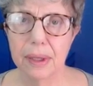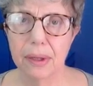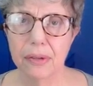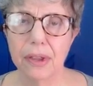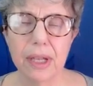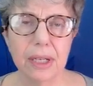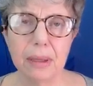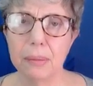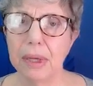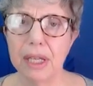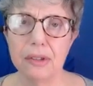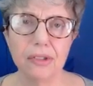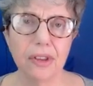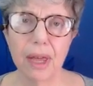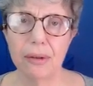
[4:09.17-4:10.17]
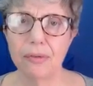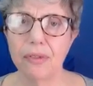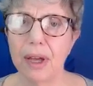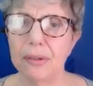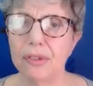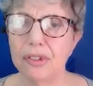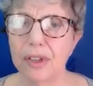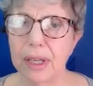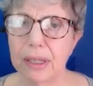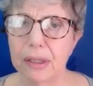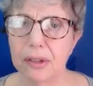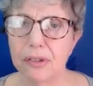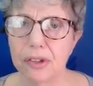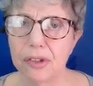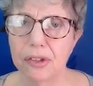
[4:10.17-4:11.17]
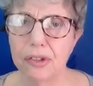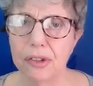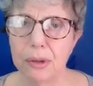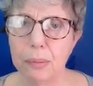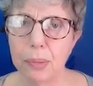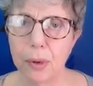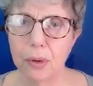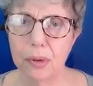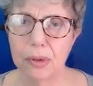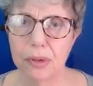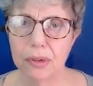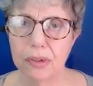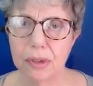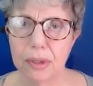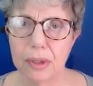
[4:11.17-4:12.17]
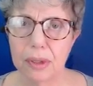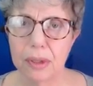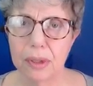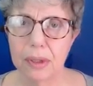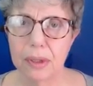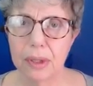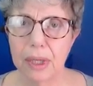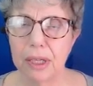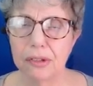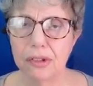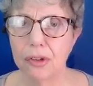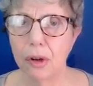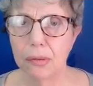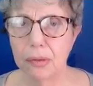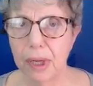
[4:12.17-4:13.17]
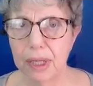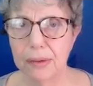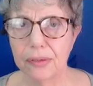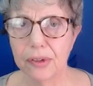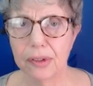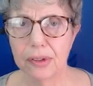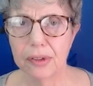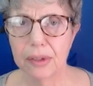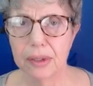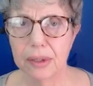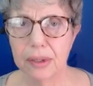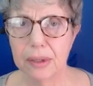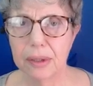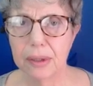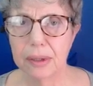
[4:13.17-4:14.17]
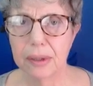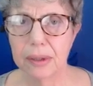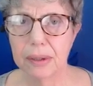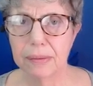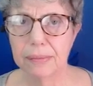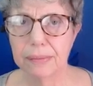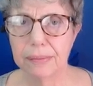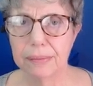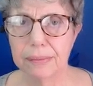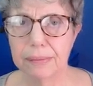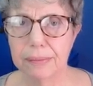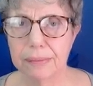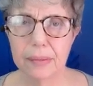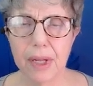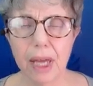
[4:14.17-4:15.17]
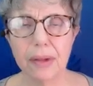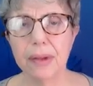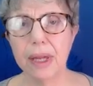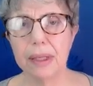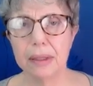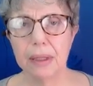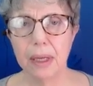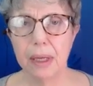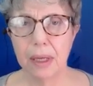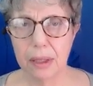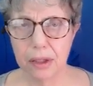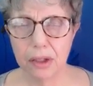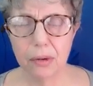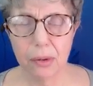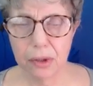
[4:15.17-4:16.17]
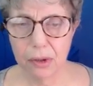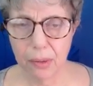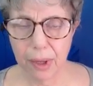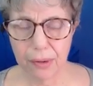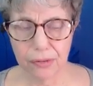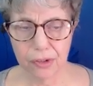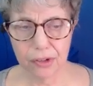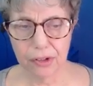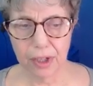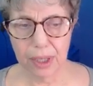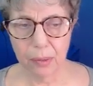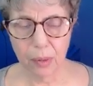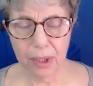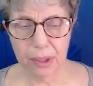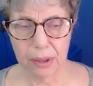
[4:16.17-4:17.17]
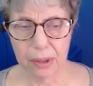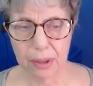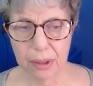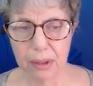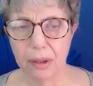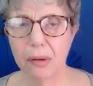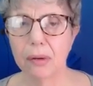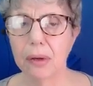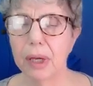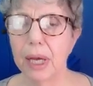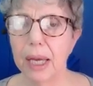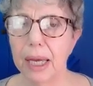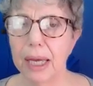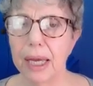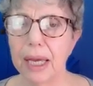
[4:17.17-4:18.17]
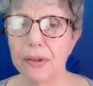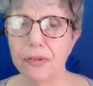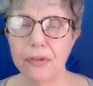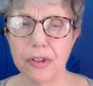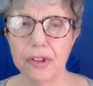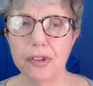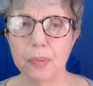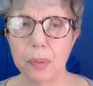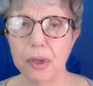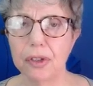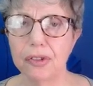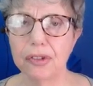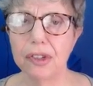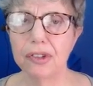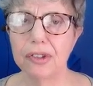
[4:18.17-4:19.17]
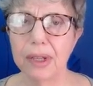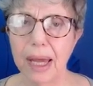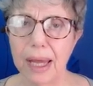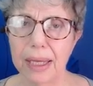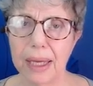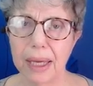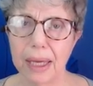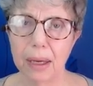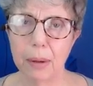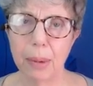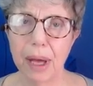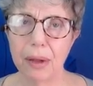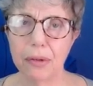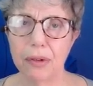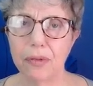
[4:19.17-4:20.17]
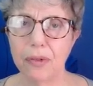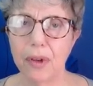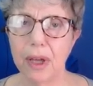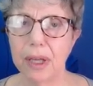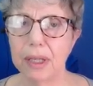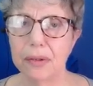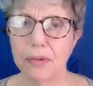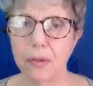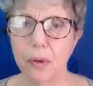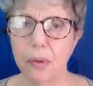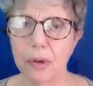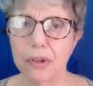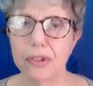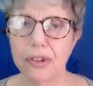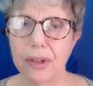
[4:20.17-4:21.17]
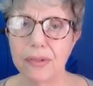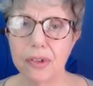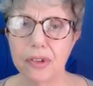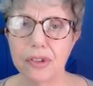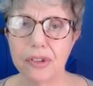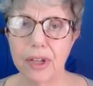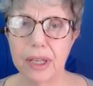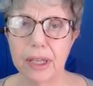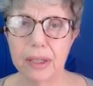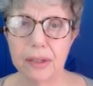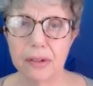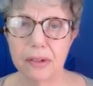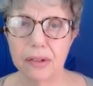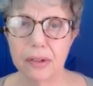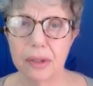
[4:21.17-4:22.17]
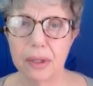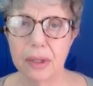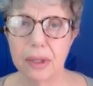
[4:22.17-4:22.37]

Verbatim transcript: then it means that five seconds isn't important. It's not relevant. And then you, you have to say, well, look, if this person is lying about the five or the seven seconds,